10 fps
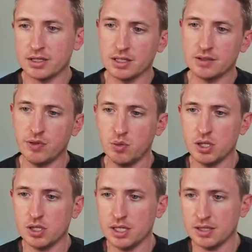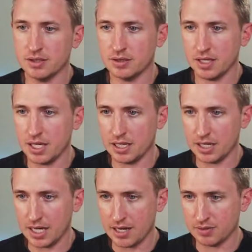the list view widget is, and
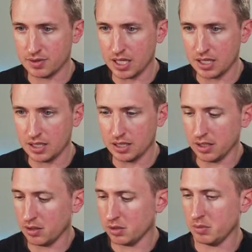I have this highlighted here.